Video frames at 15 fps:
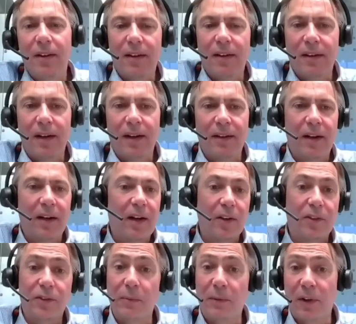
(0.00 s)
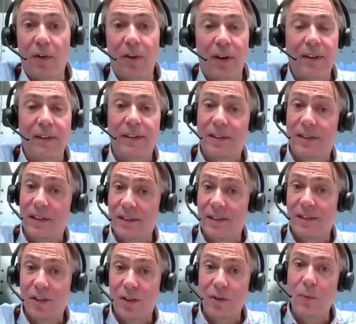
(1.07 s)
no, I agree with Lauren. I think there's
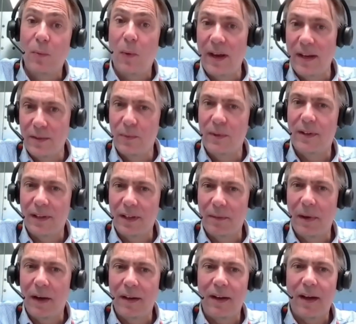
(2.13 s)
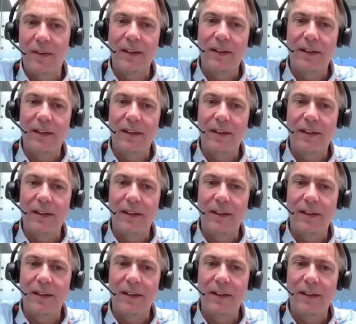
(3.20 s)
two ways we think about